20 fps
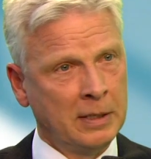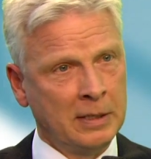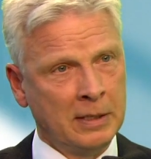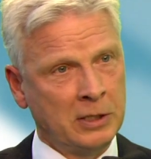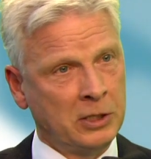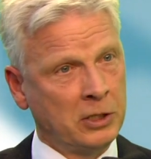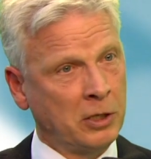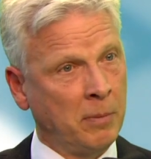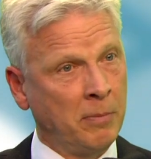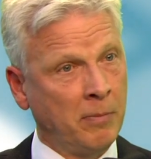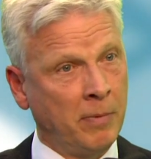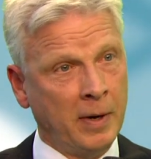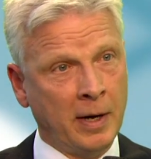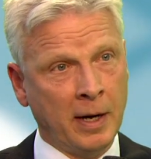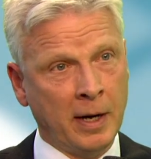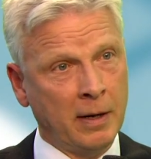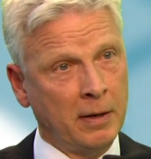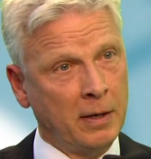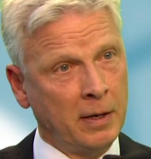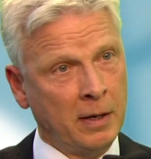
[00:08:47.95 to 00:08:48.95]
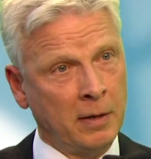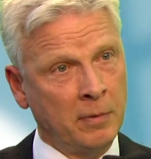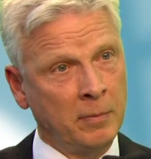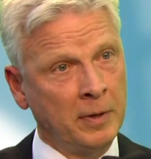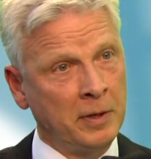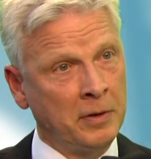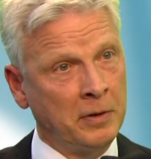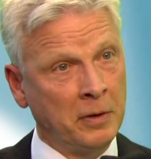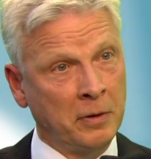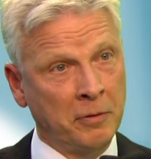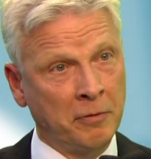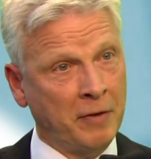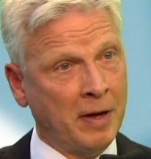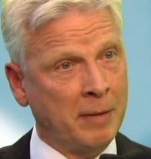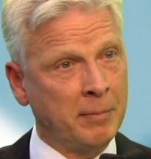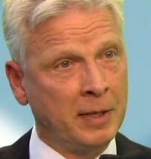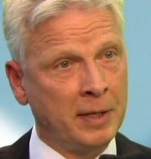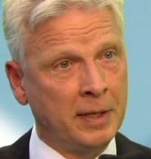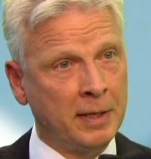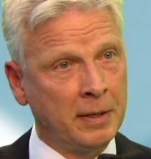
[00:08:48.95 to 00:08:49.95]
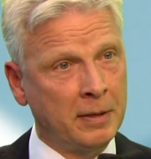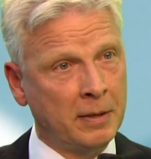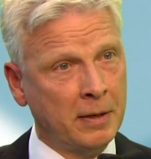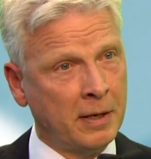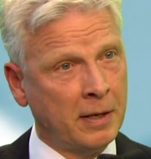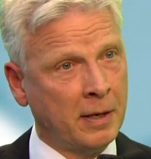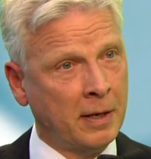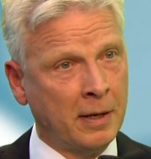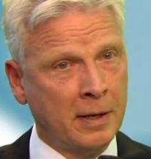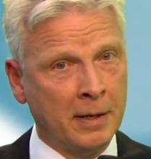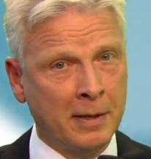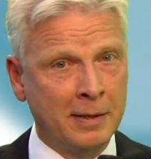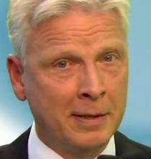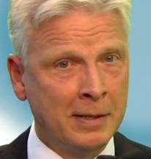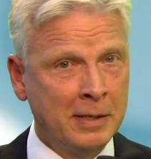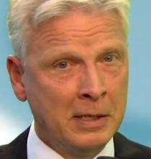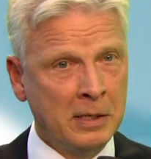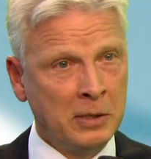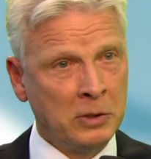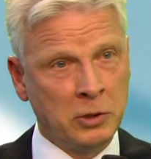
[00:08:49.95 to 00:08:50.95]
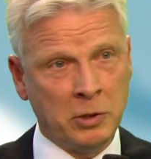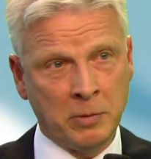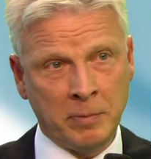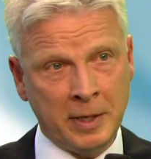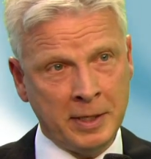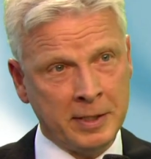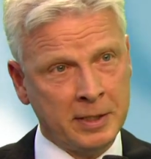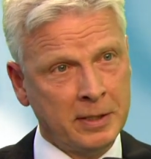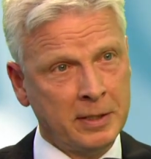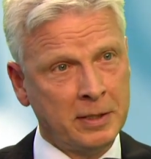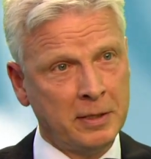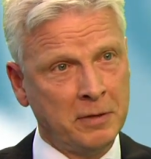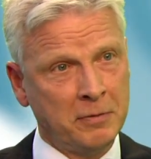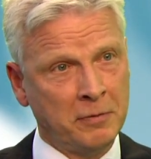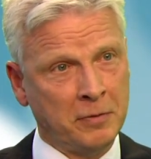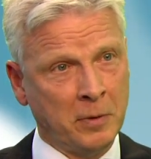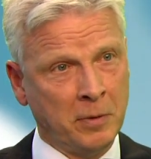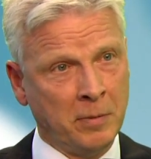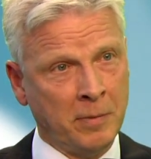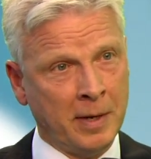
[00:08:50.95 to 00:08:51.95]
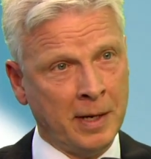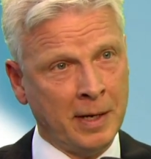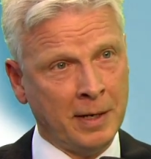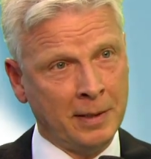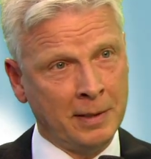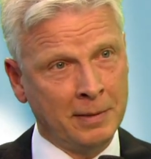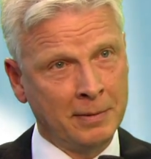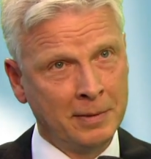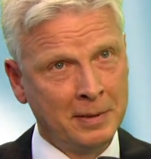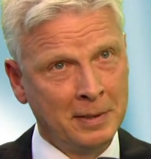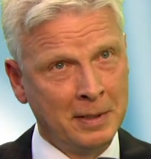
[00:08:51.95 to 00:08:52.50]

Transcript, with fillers: somewhere uh, with your family uh, to rest for a while.